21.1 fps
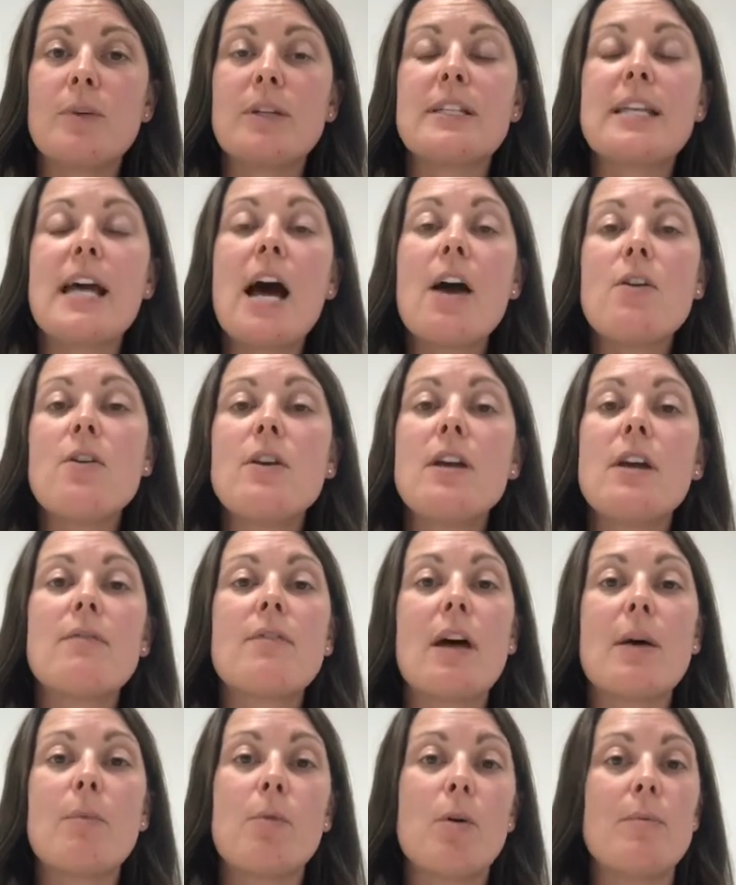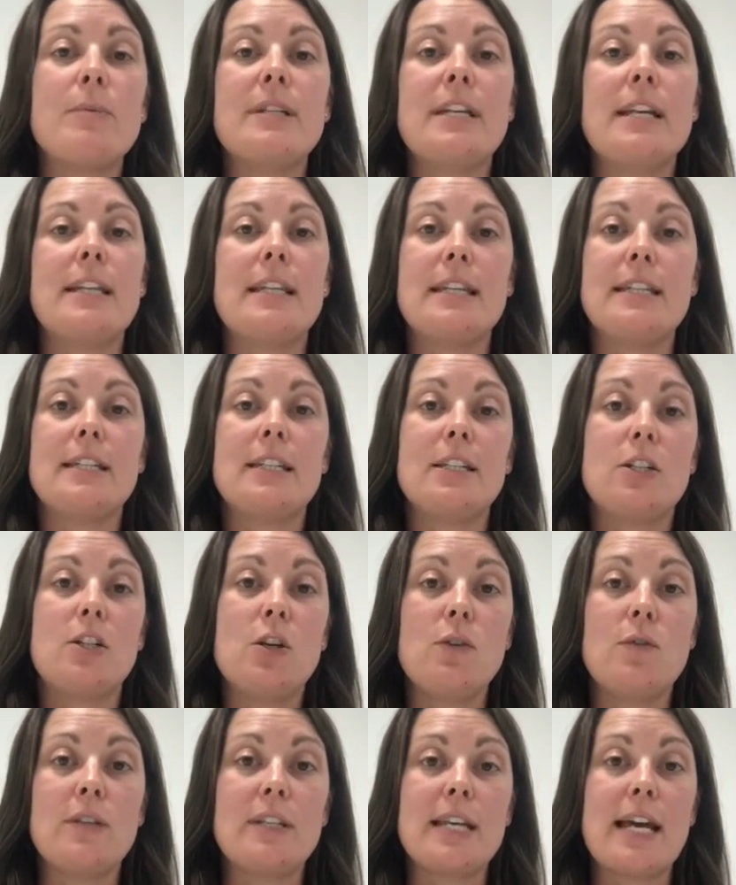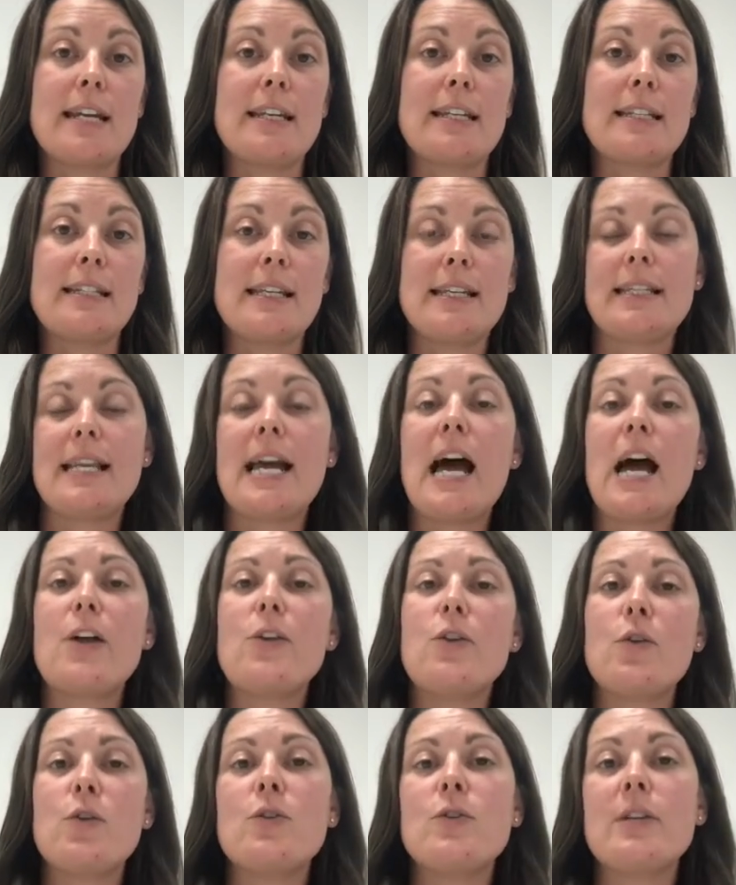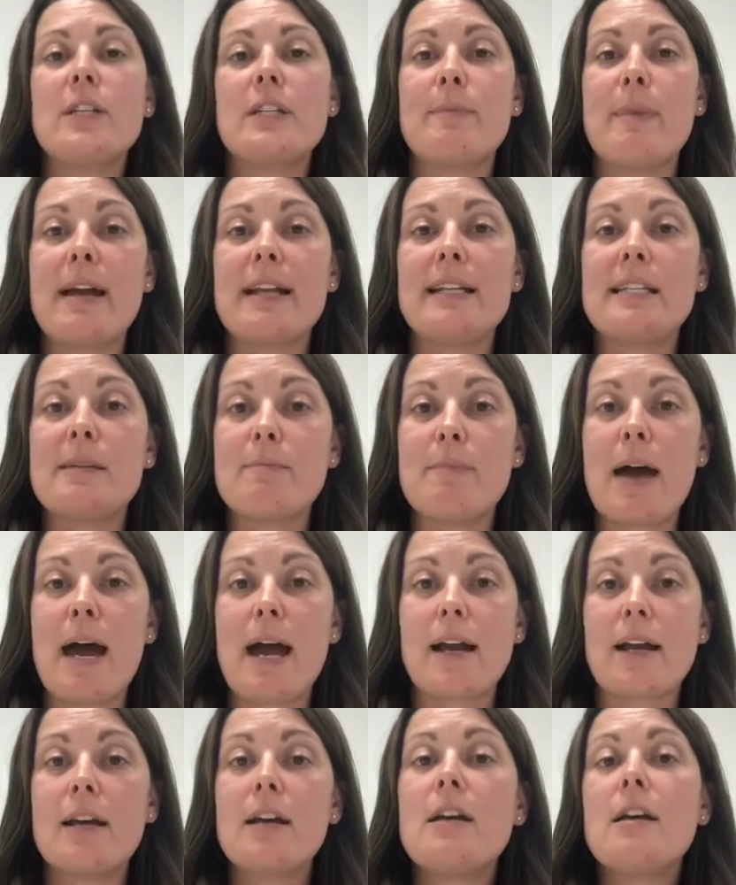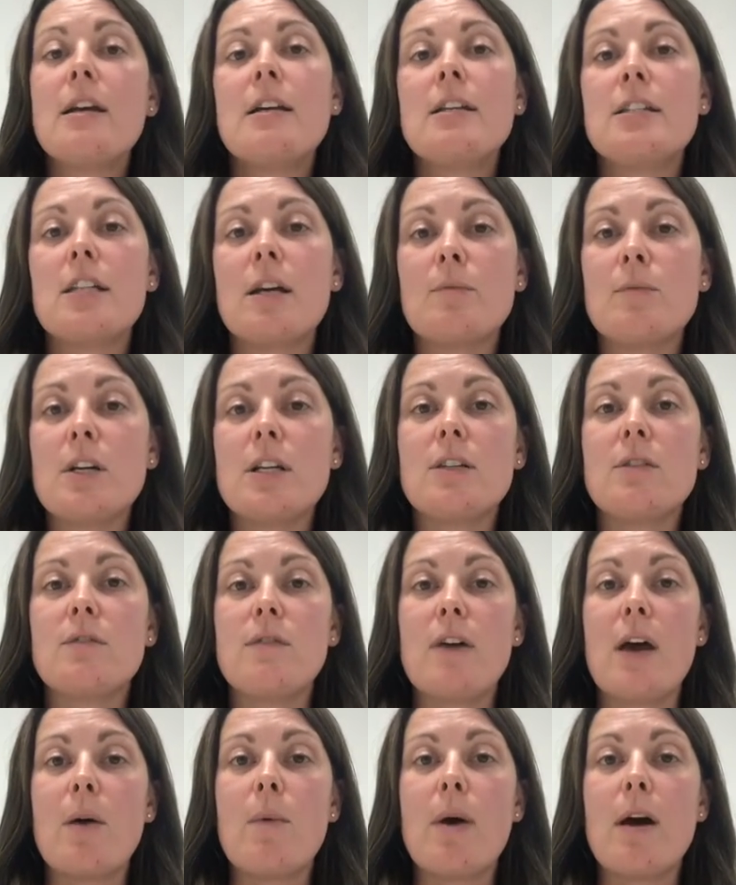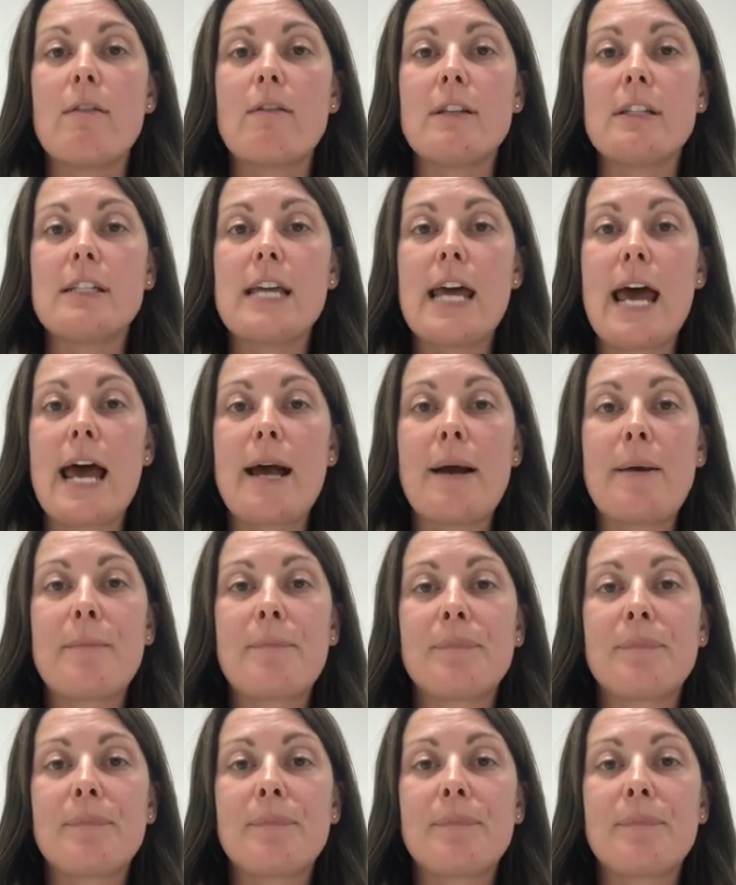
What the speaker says: because how you give that property to the tenants is how you expect it back, subject to fair wear and tear.